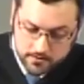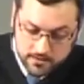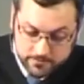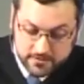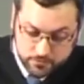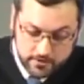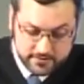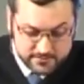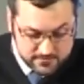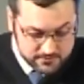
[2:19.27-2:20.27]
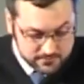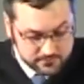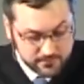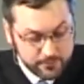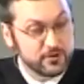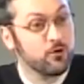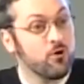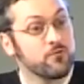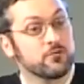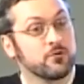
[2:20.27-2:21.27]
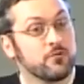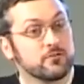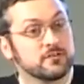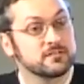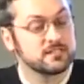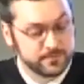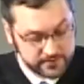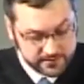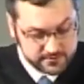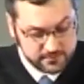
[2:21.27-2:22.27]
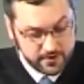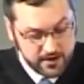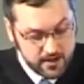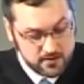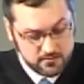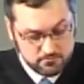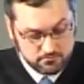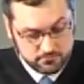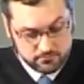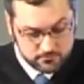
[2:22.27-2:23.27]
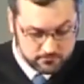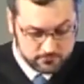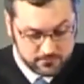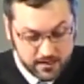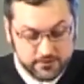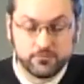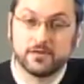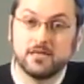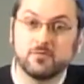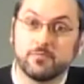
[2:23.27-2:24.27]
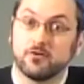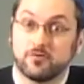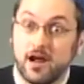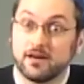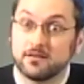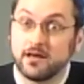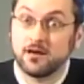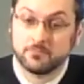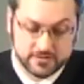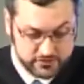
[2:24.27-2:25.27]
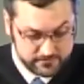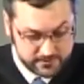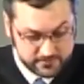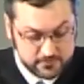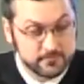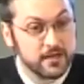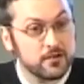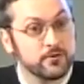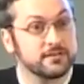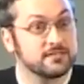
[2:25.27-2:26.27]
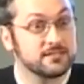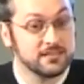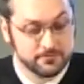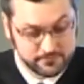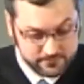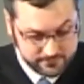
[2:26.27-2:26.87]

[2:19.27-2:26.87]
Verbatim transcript: In my 20s, I would go over and over this experience in my head. I dreamed about tracking down Mr. Richter and going to see him.